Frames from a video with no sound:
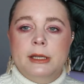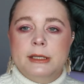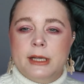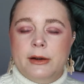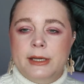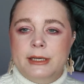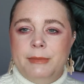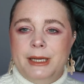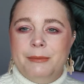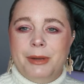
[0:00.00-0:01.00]
Sorry, didn't
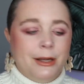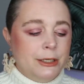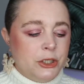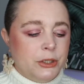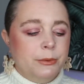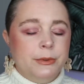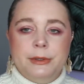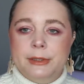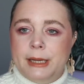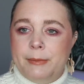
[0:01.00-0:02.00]
mean to blind you.
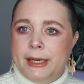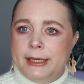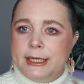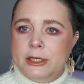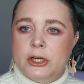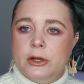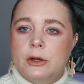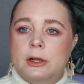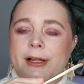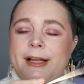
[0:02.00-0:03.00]
Not paying attention,
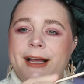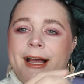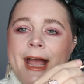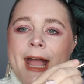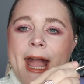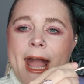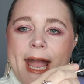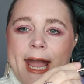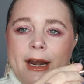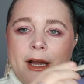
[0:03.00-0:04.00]
Nicole.
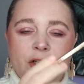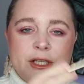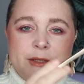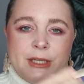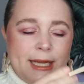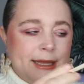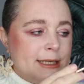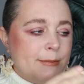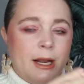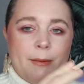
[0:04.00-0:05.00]
And I just take the
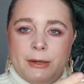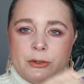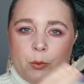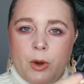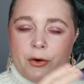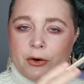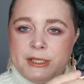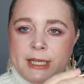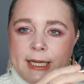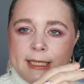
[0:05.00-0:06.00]
small amount of water or
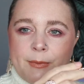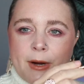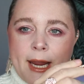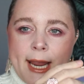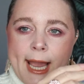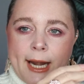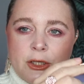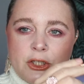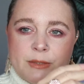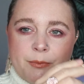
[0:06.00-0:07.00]
setting spray and I
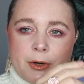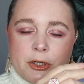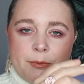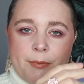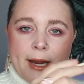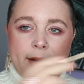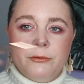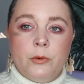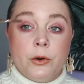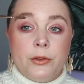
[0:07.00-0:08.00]
just brush it back and
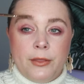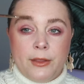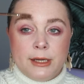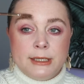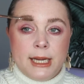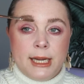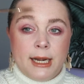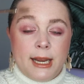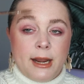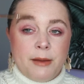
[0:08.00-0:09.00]
forth, and then I take
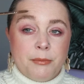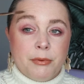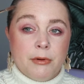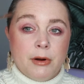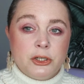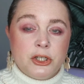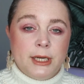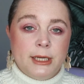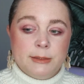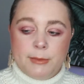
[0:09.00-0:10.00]
it and I brush it
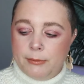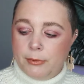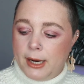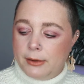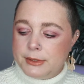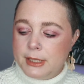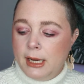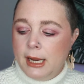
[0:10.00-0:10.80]
into my brows.